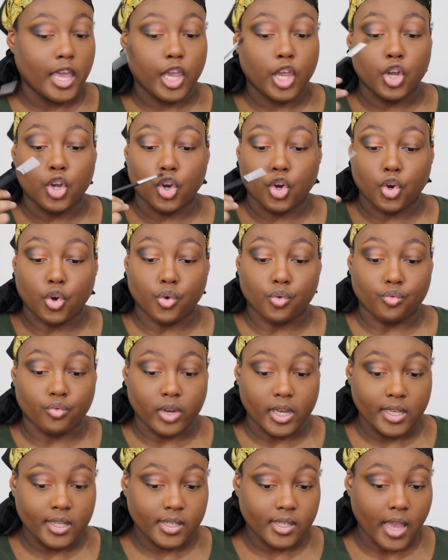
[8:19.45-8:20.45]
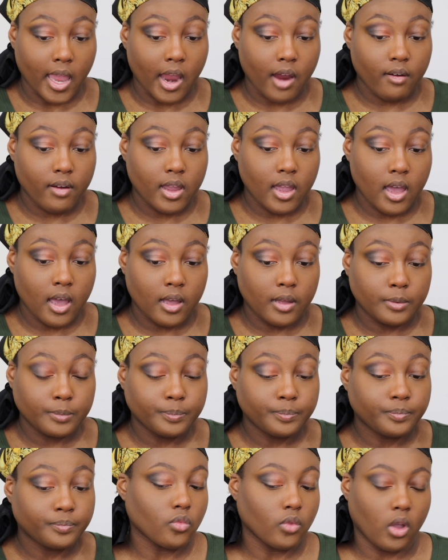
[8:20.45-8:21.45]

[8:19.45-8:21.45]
inner crease area.